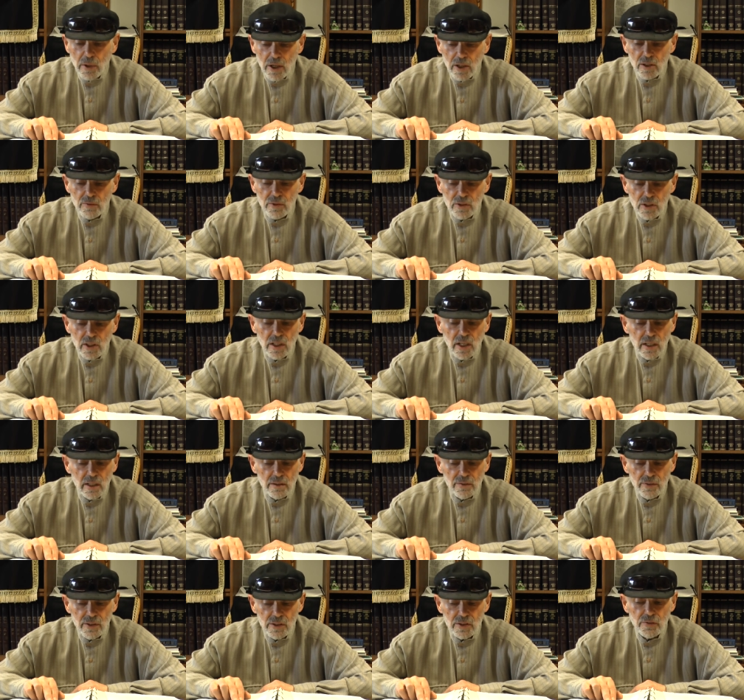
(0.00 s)
part of his
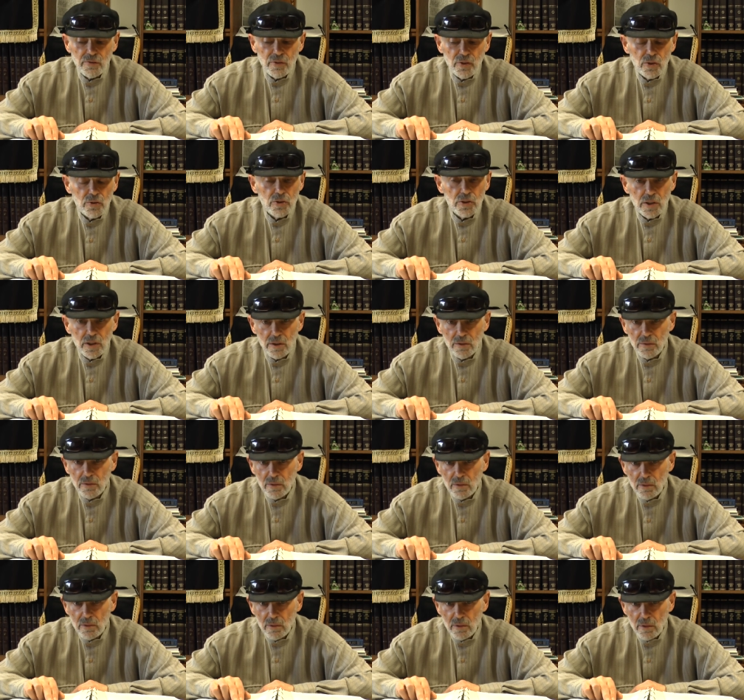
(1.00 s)
life as a fugitive
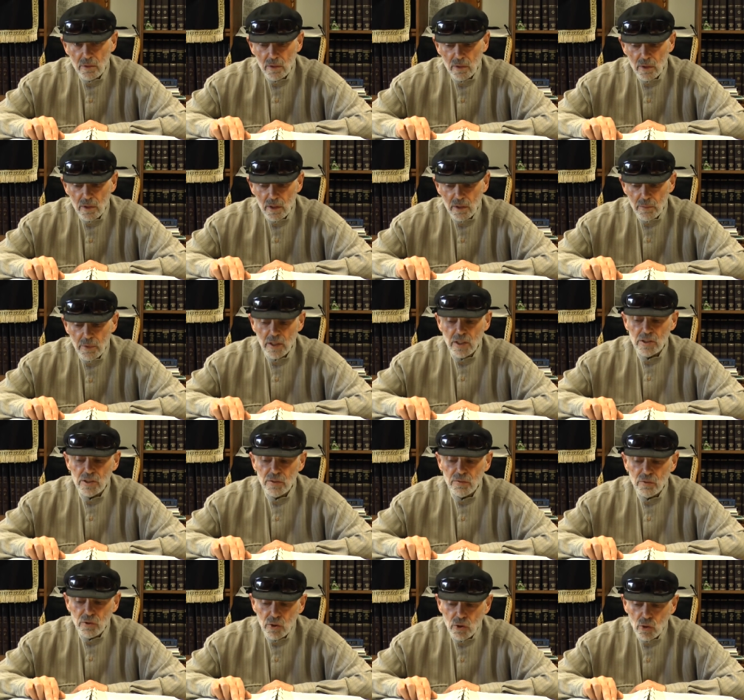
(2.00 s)

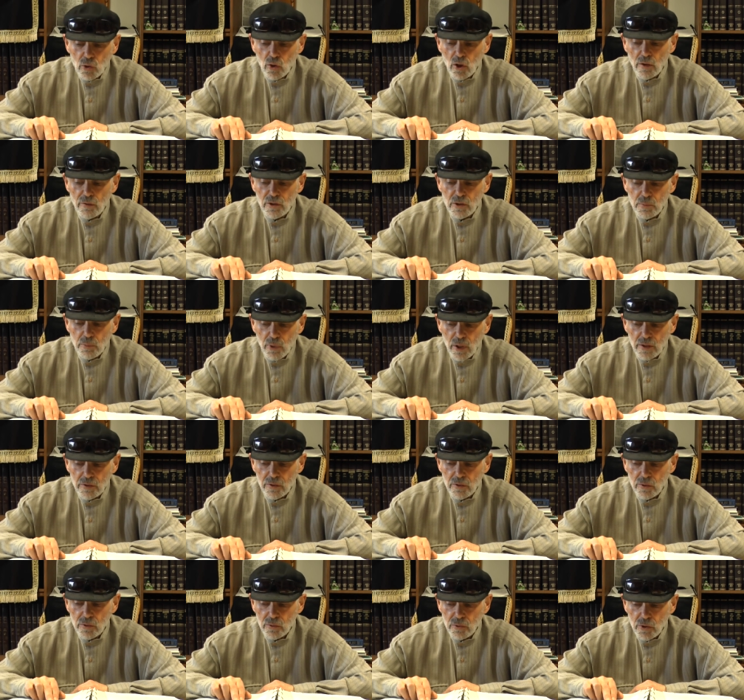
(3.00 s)
because of two of his
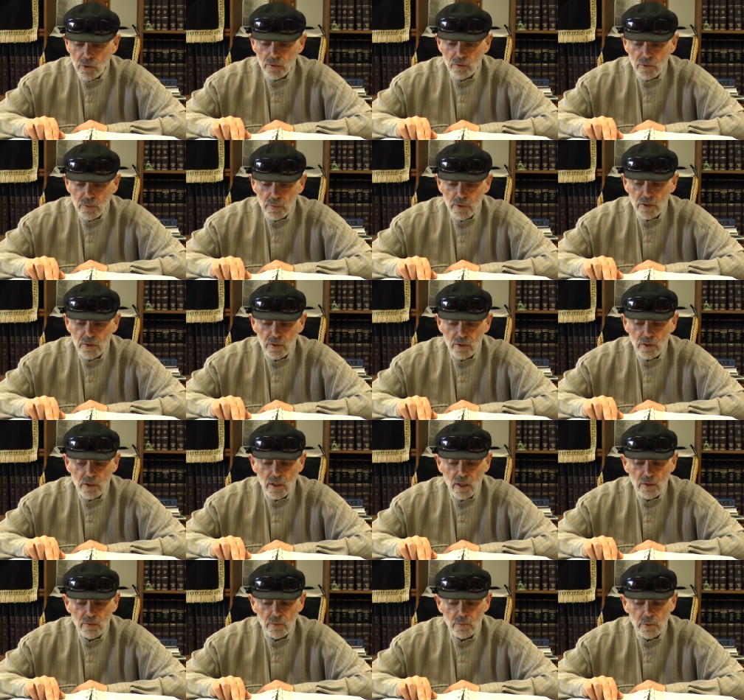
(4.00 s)
brethren who turned him into the
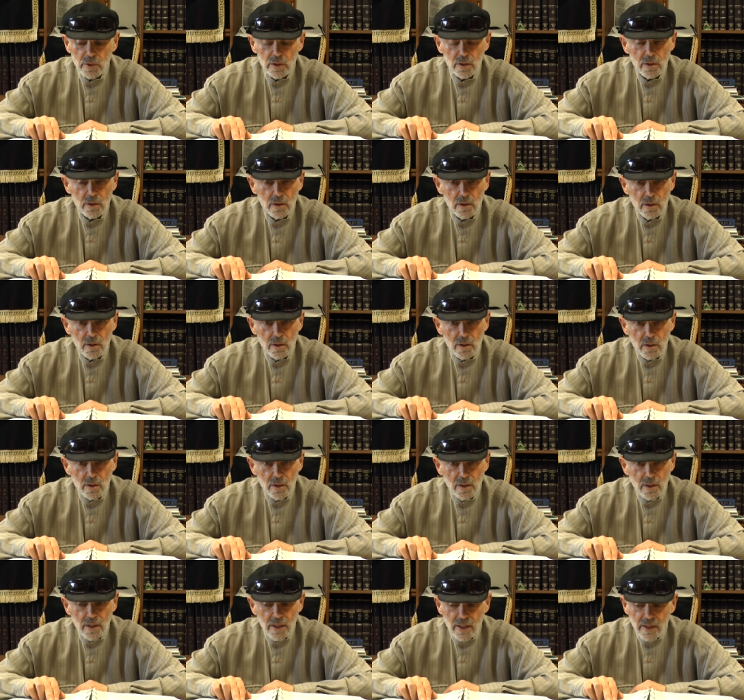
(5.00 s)
government.
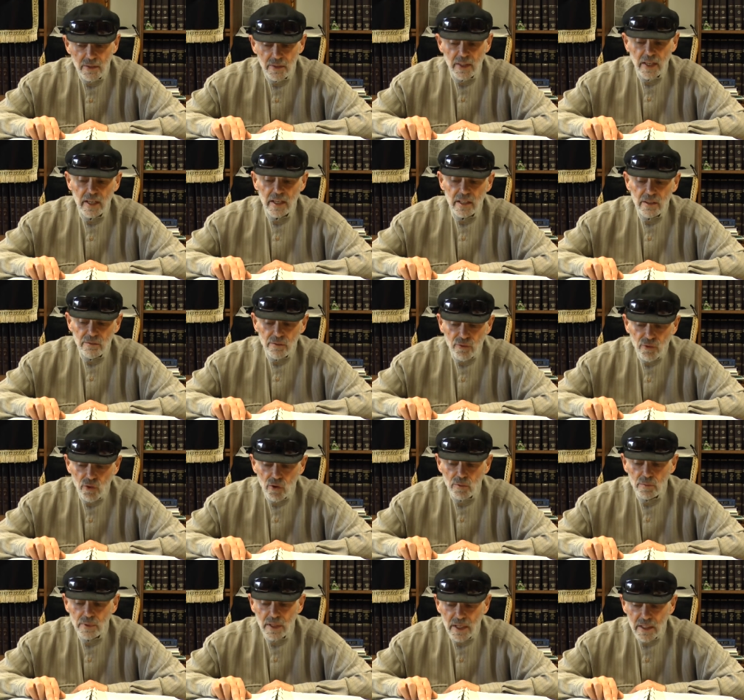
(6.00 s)
They
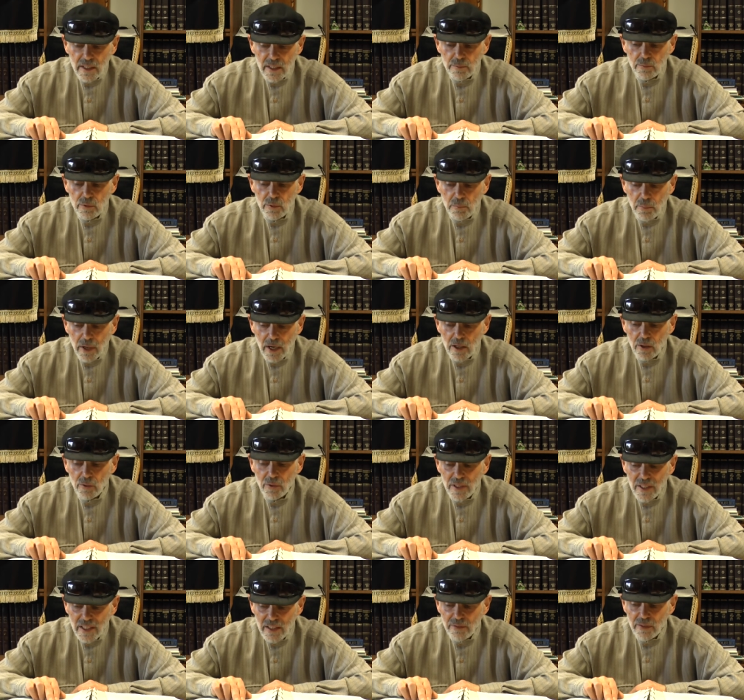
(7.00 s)
informed on him to
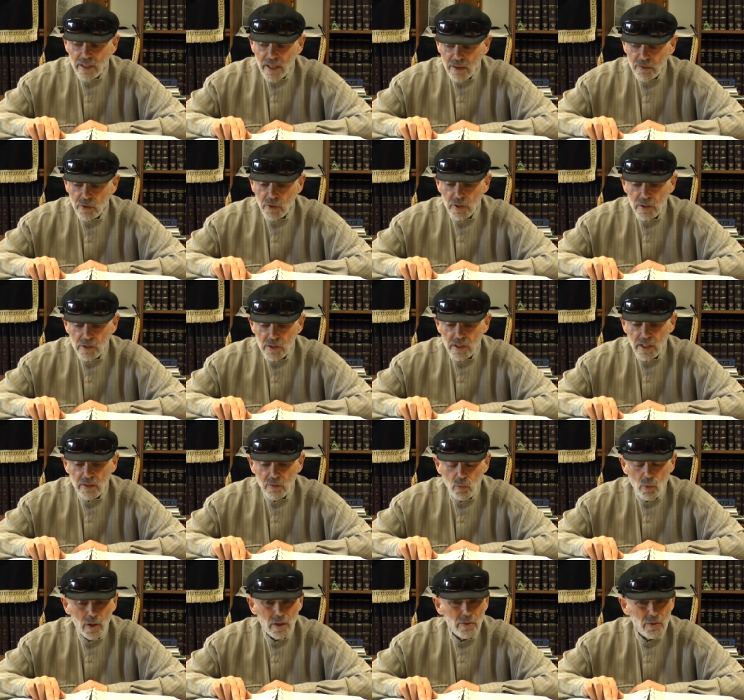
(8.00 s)
Paro even after he had
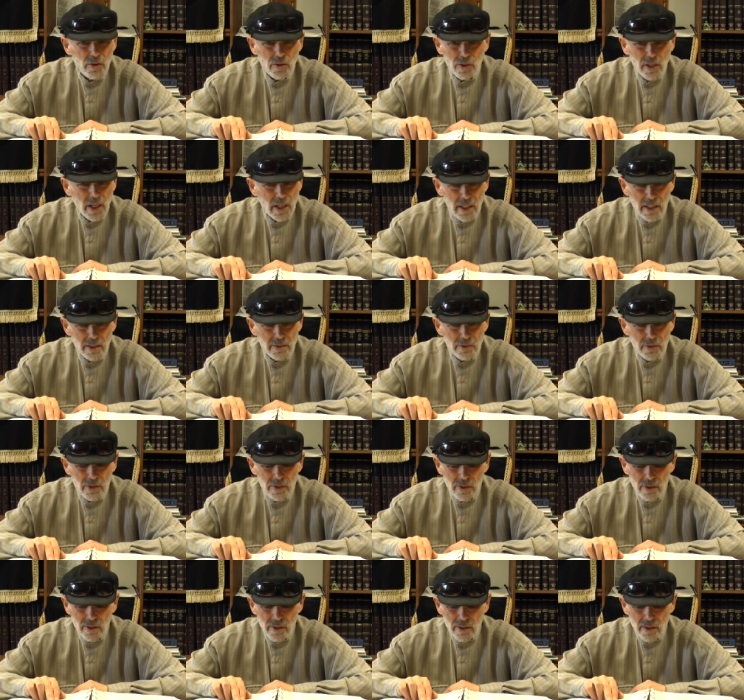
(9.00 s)
saved one of their
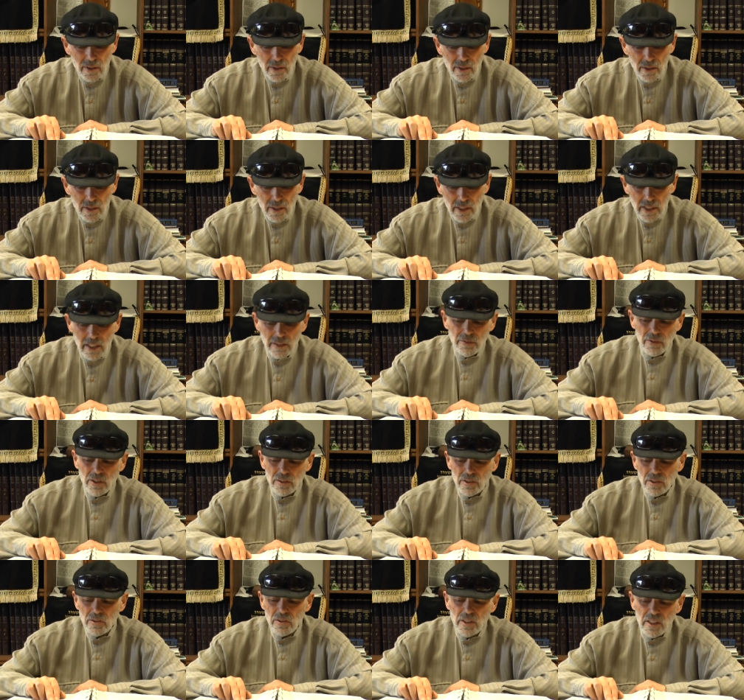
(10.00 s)
lives. He
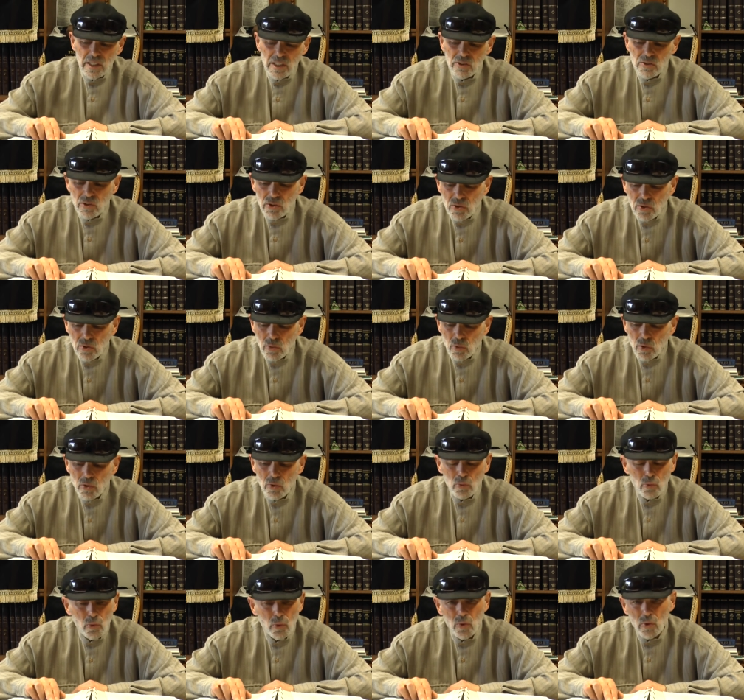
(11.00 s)
felt that these two were
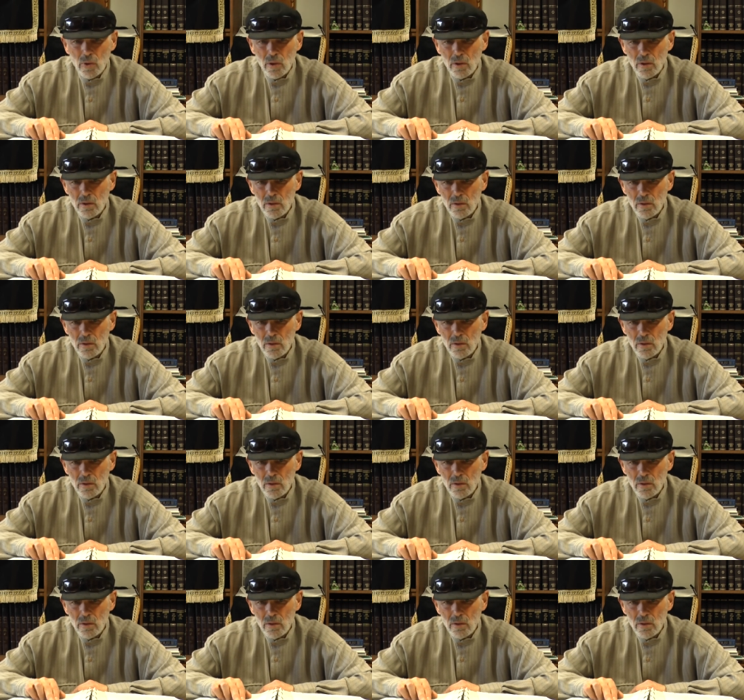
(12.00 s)
the rule.